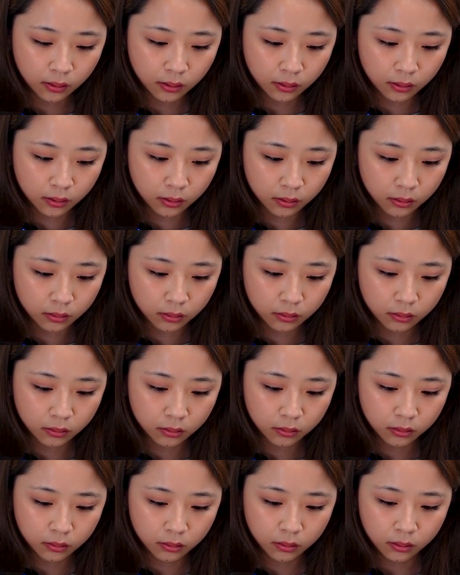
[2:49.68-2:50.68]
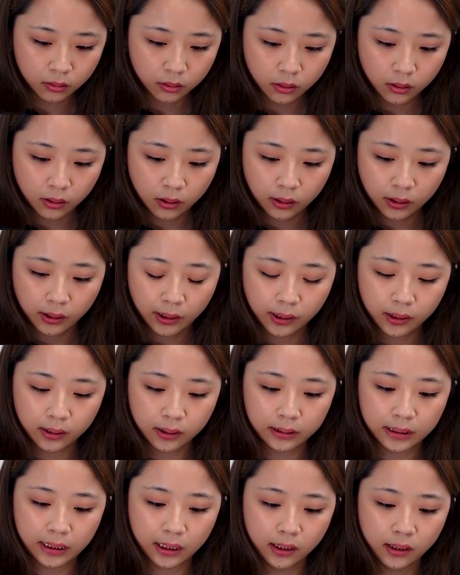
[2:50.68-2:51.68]
here. Okay,
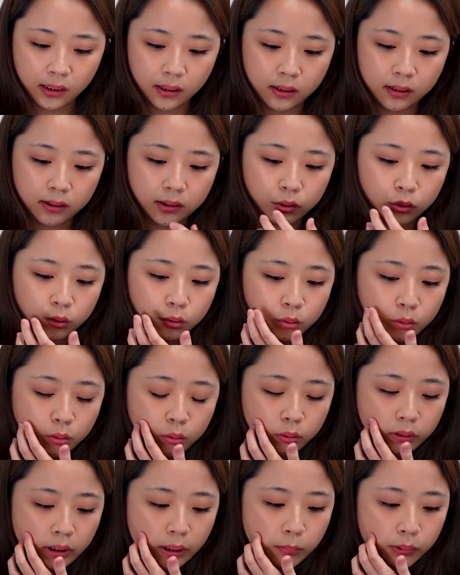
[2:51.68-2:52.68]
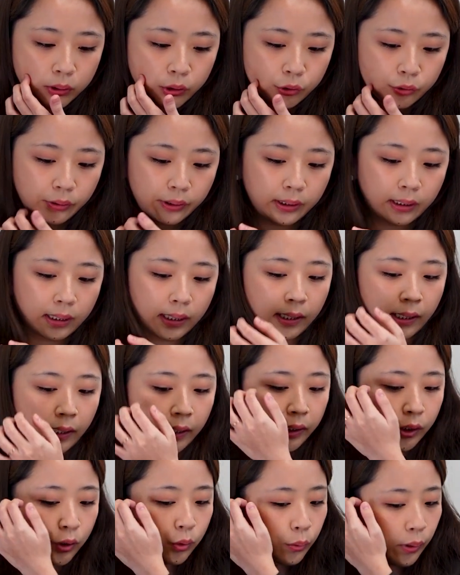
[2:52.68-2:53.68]
again, it is to demonstrate
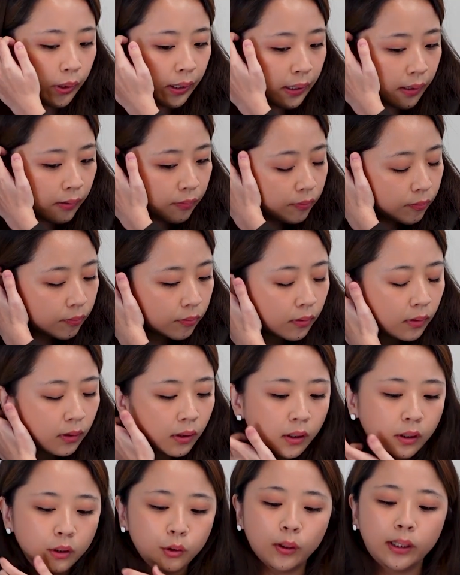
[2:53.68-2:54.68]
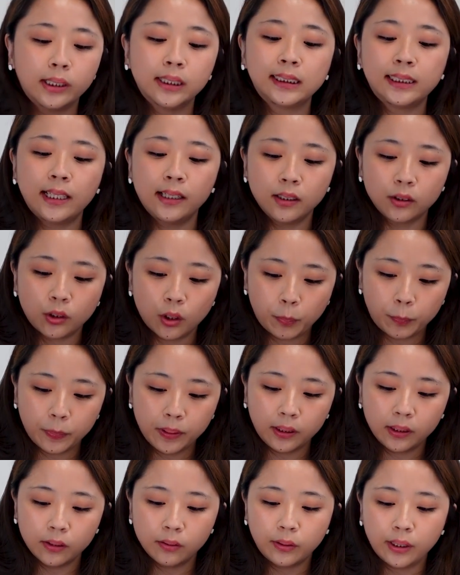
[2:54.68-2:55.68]
like you understand the
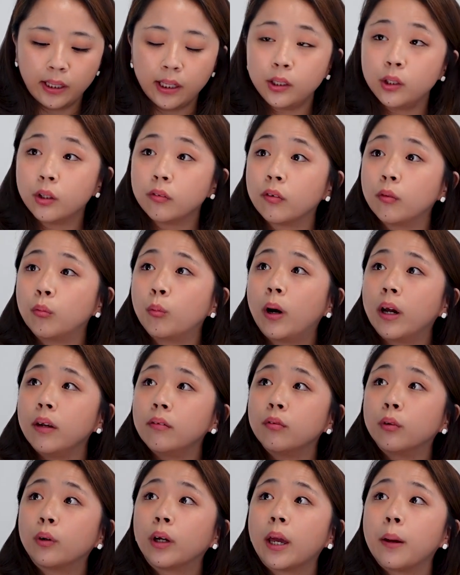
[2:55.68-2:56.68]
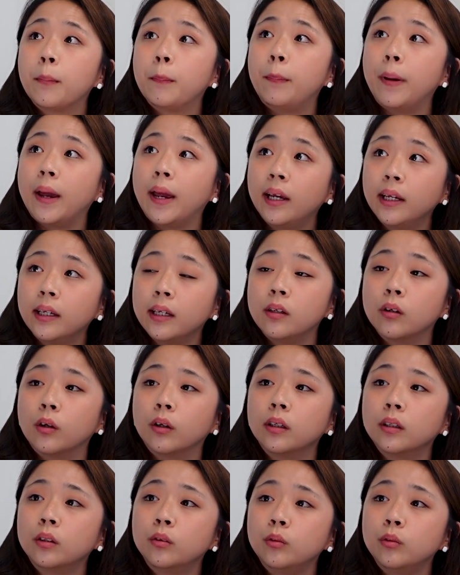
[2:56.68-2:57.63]
topic, okay, and you have a wide vocab bank in order